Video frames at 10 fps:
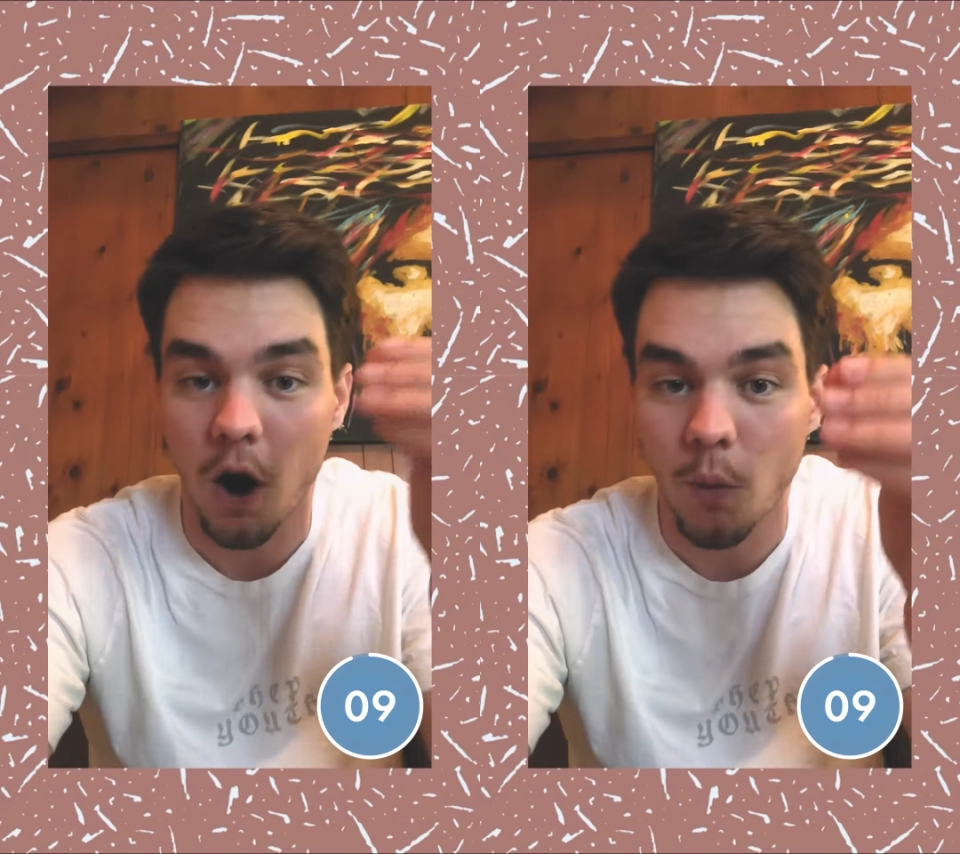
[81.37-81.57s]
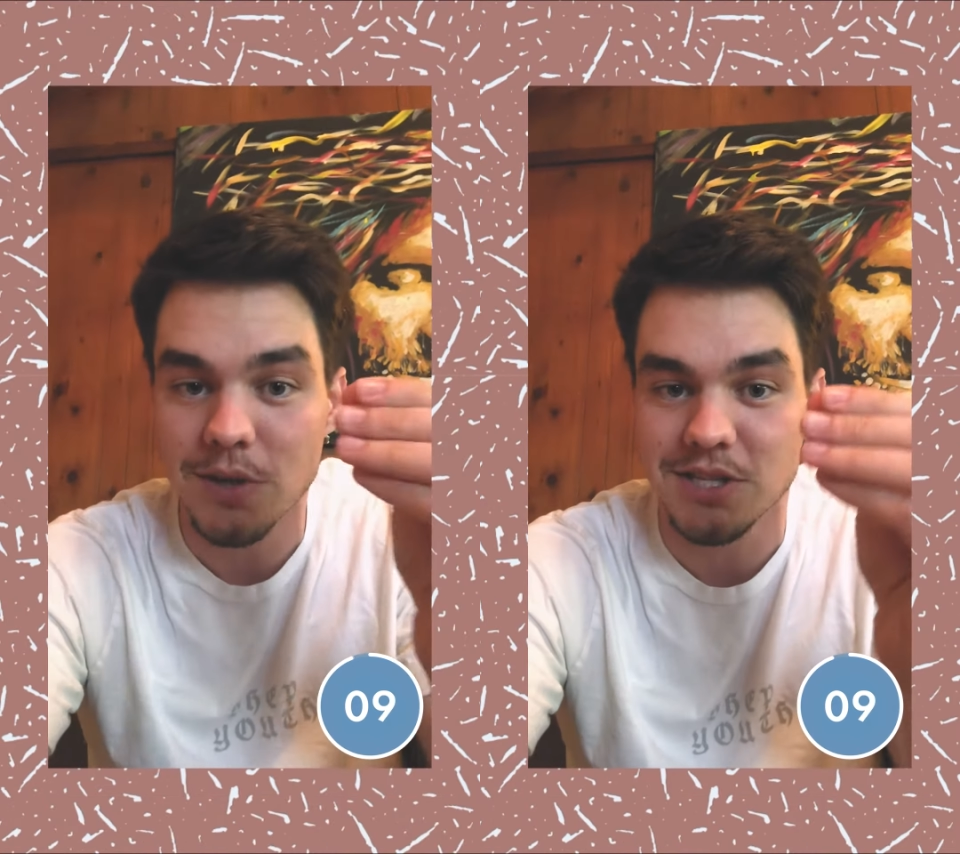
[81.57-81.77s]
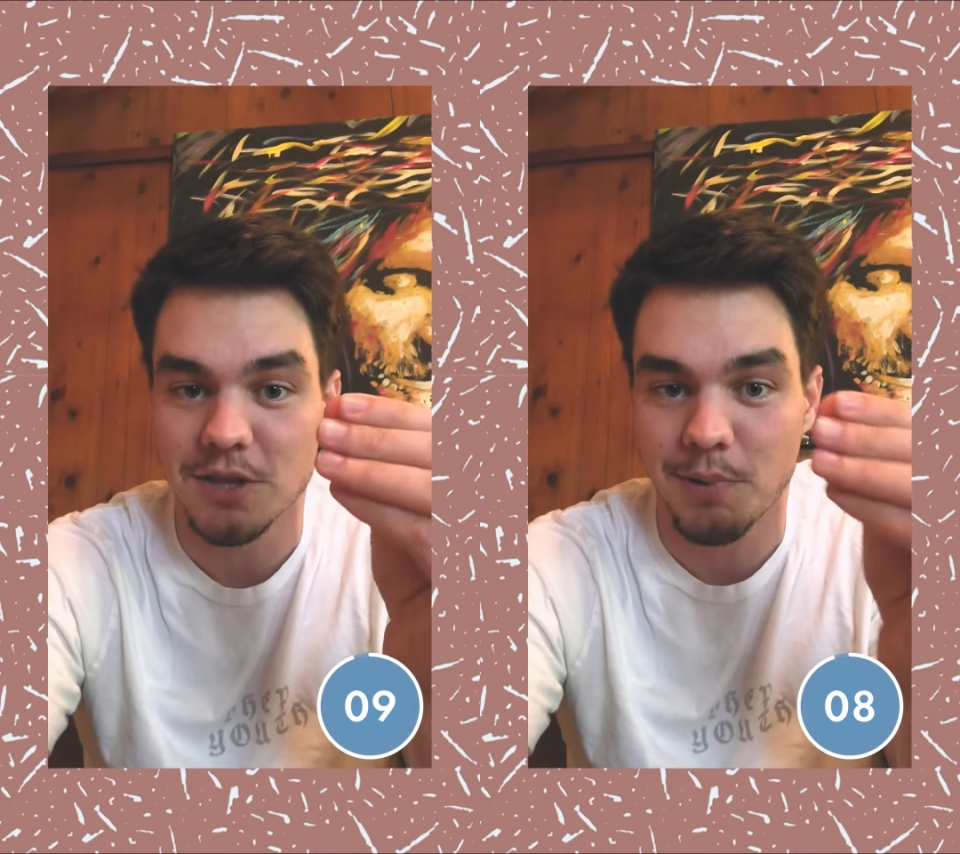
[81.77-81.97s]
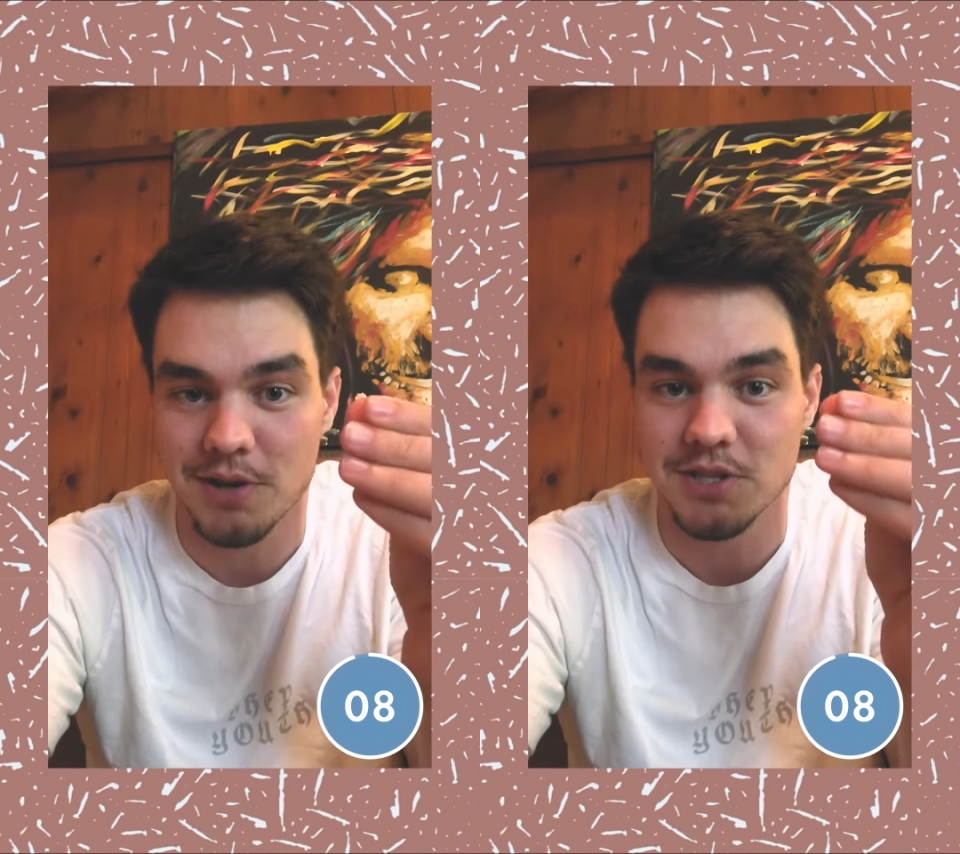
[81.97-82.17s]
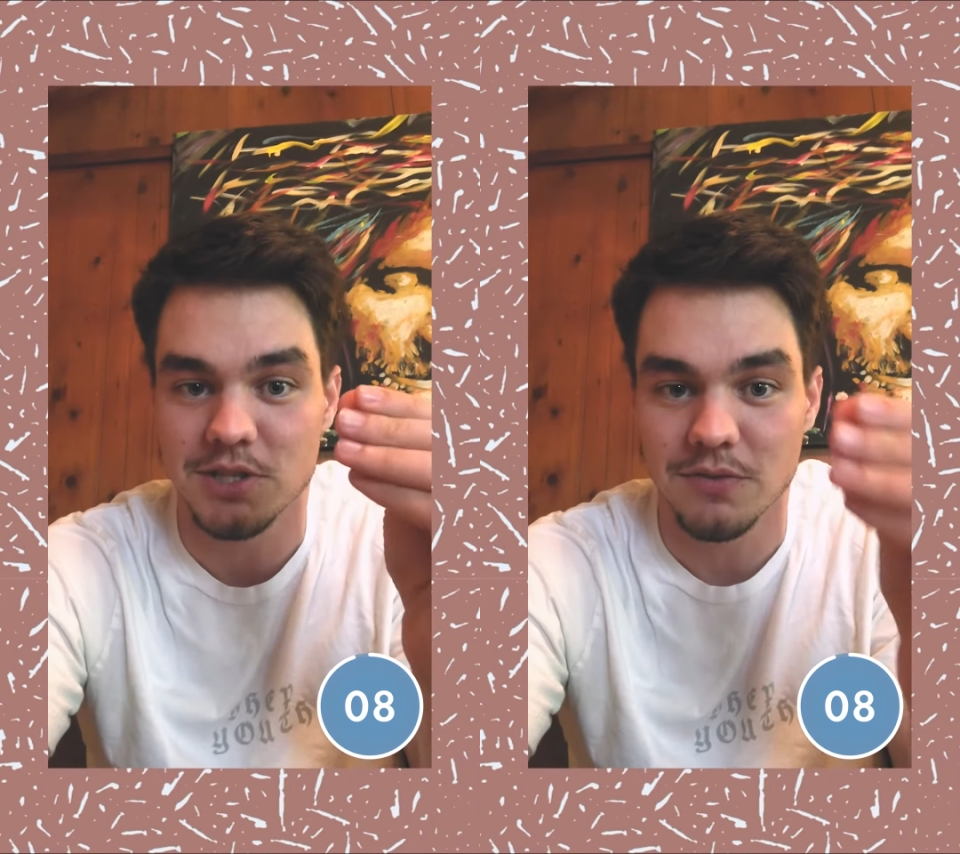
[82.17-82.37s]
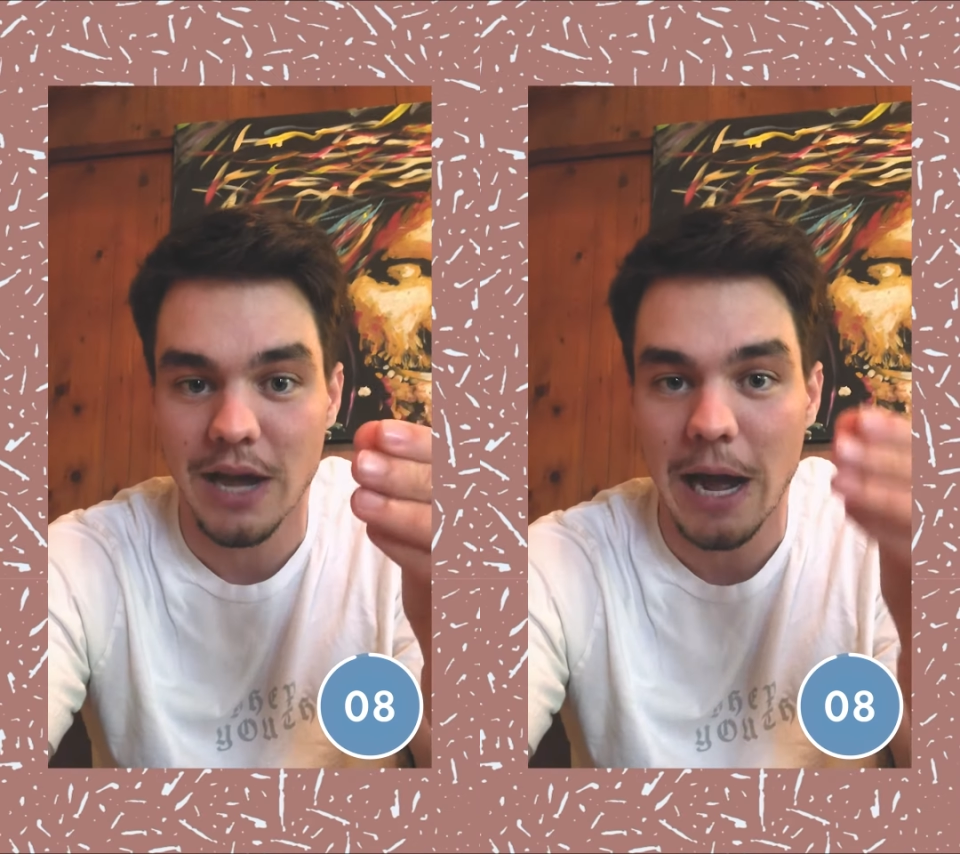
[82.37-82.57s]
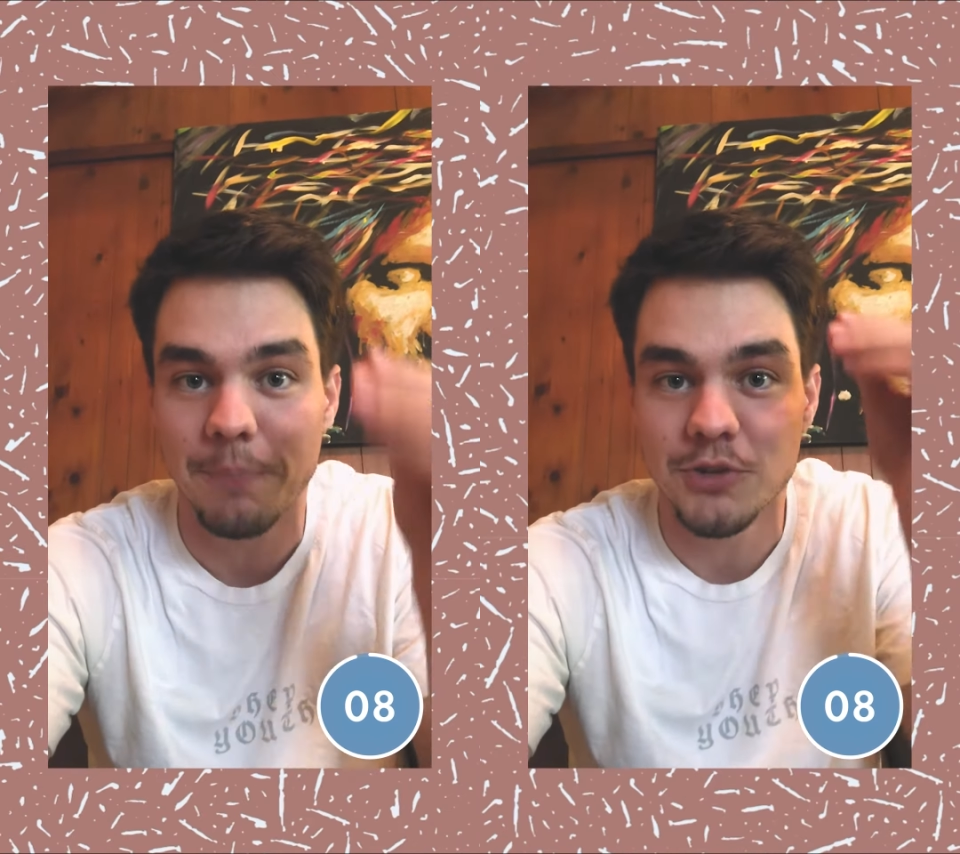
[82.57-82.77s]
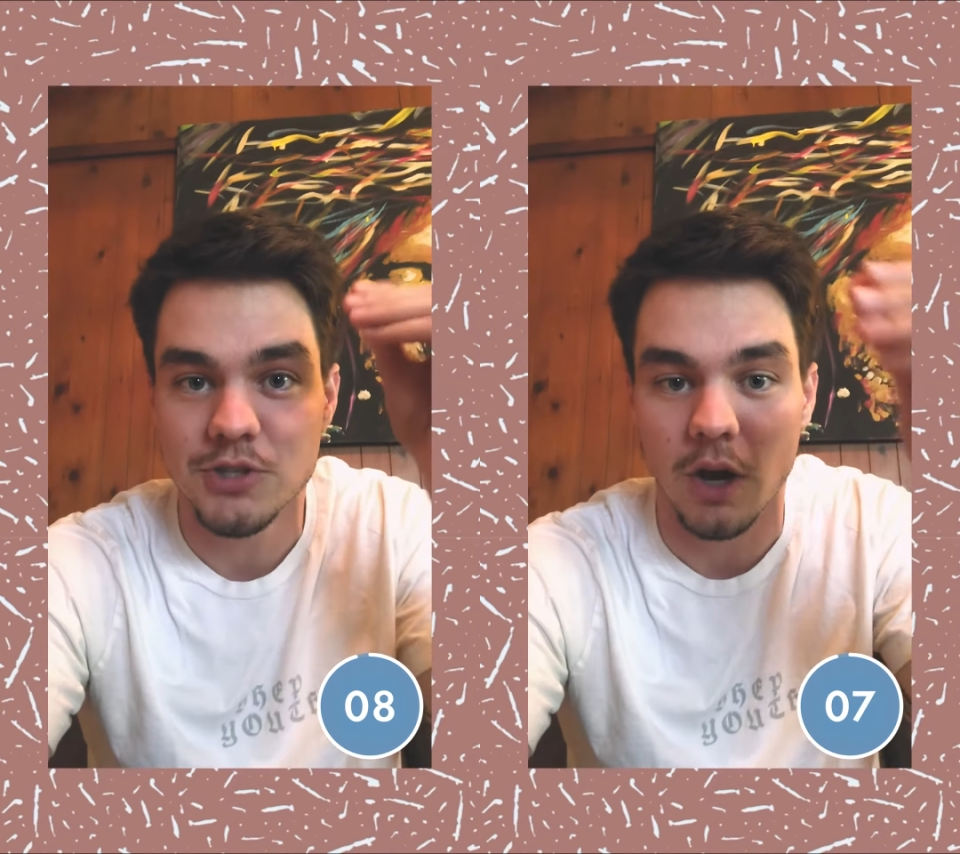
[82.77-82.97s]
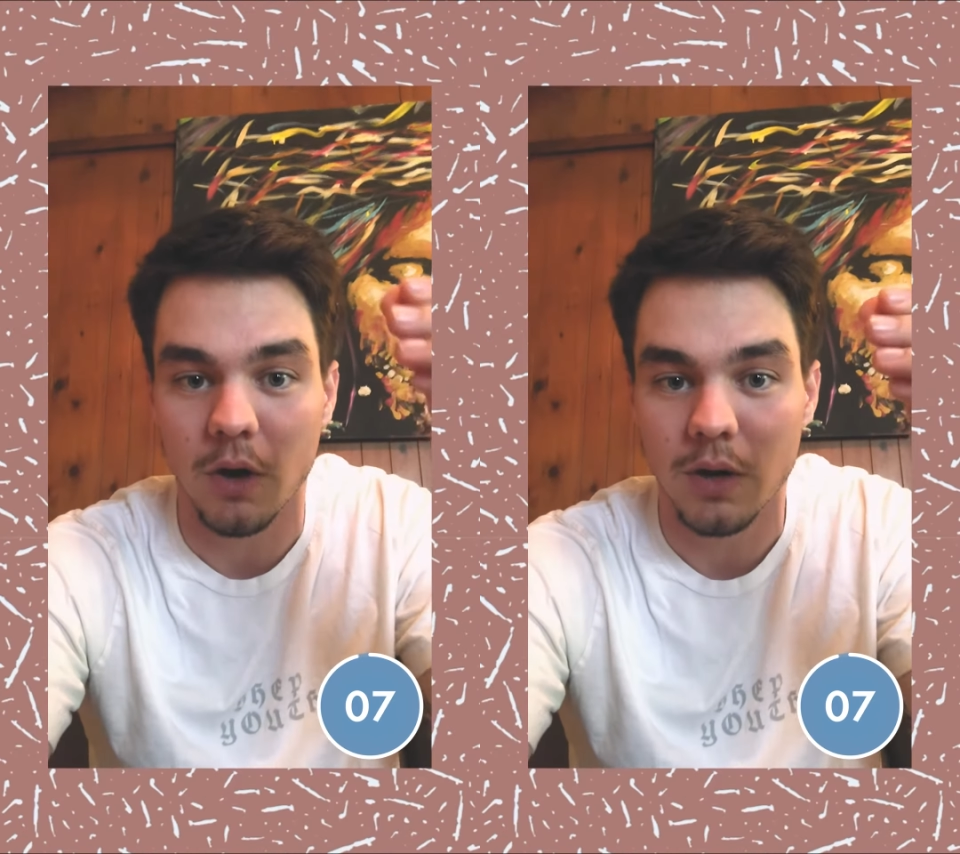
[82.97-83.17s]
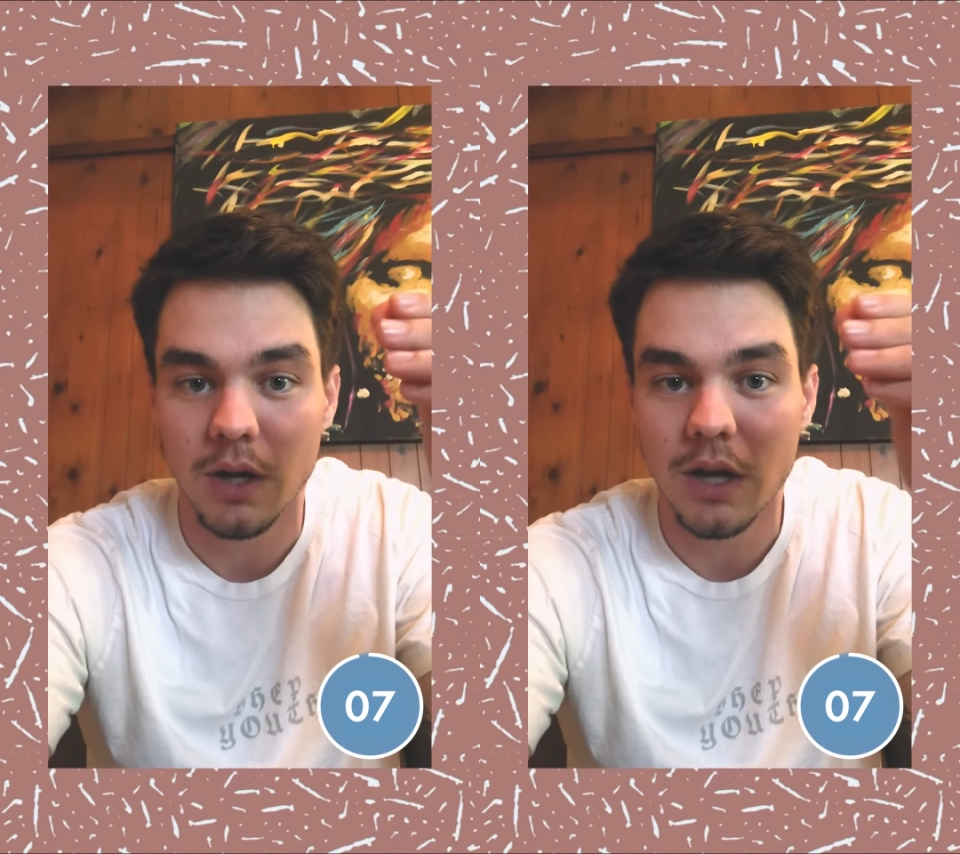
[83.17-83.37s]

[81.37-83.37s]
always in the presence of God. So